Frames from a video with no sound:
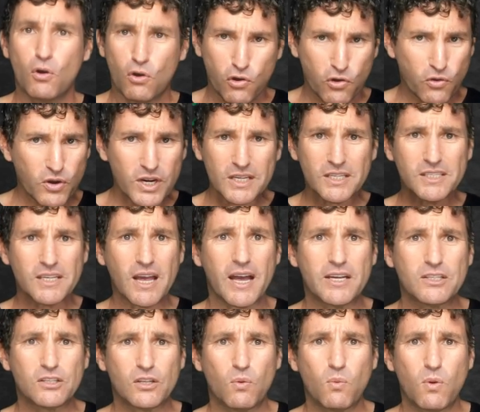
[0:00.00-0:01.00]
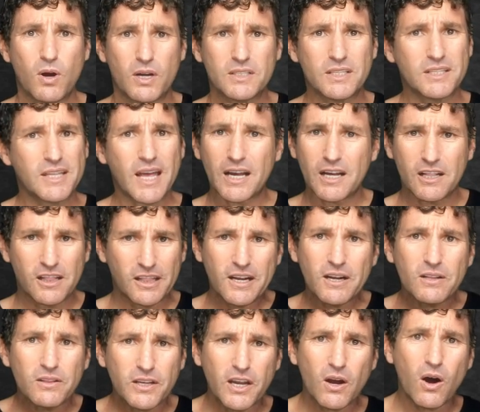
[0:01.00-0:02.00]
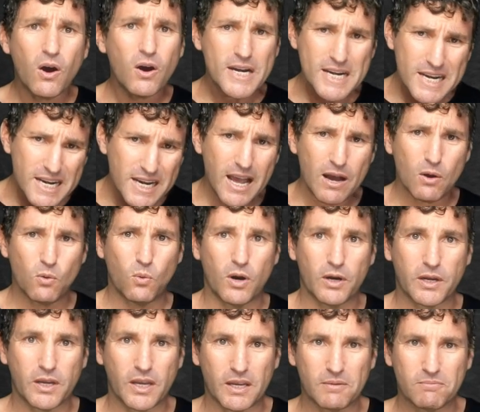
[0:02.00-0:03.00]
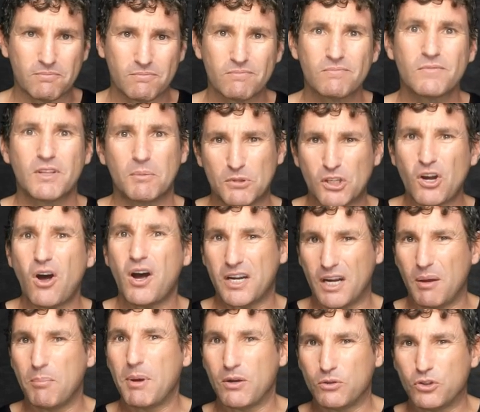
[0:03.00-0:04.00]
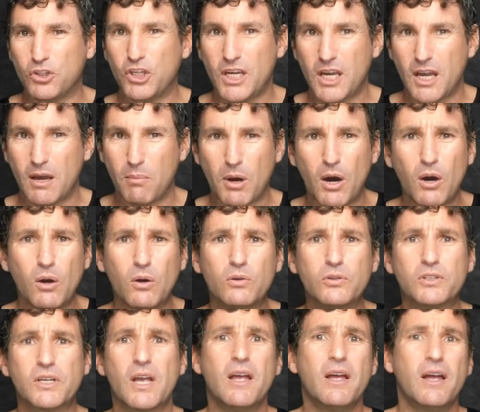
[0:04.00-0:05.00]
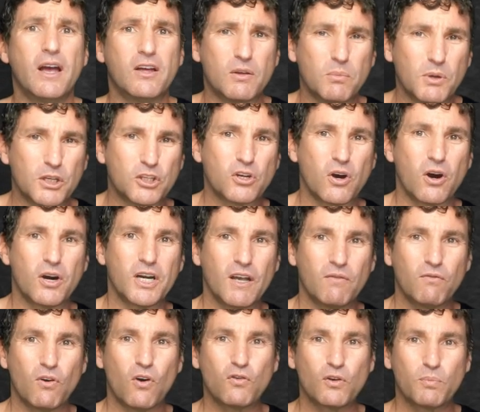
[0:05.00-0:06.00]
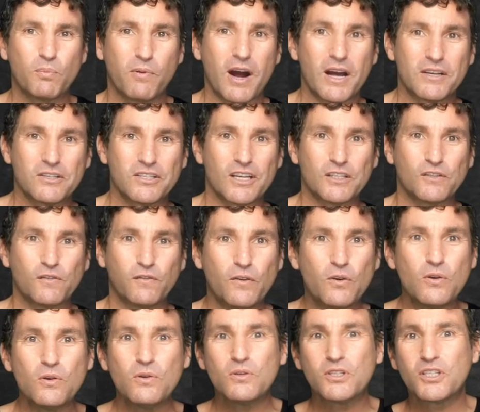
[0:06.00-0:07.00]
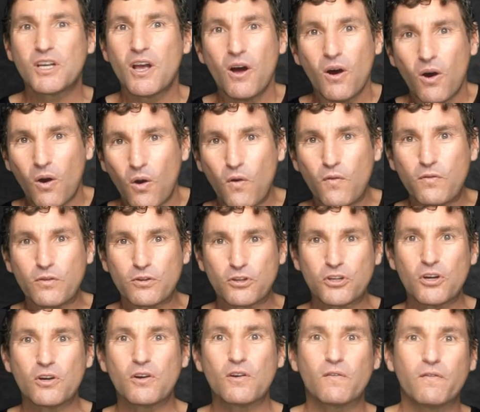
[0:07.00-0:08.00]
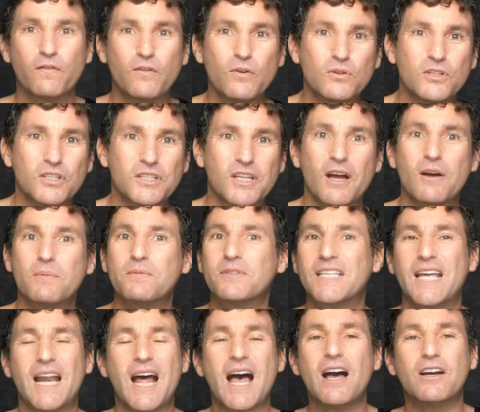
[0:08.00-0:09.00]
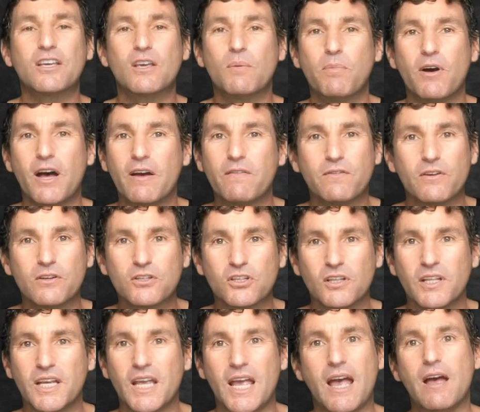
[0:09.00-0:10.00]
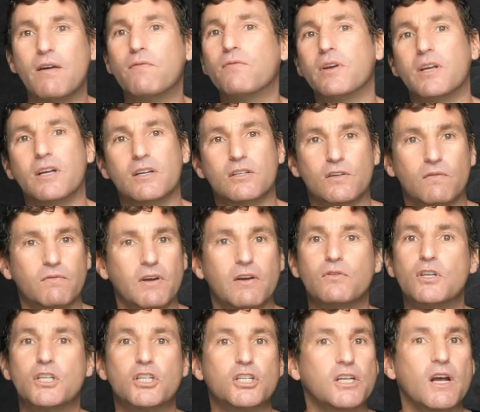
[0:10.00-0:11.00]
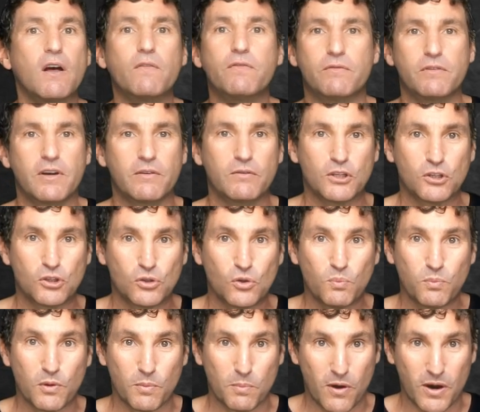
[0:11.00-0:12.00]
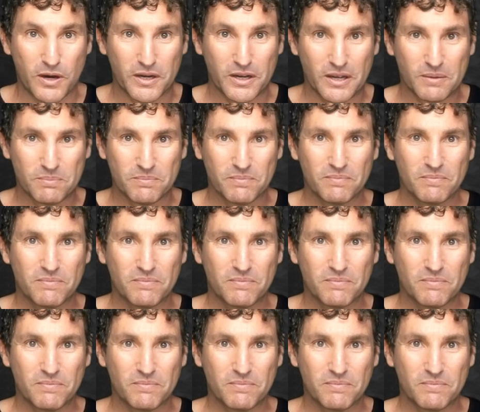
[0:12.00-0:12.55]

Criticize the ones that clearly are not working talking about GMOs and the majority of overprocessed foods, oversugared foodstuffs that occupy virtually every inch of every shelf of every supermarket.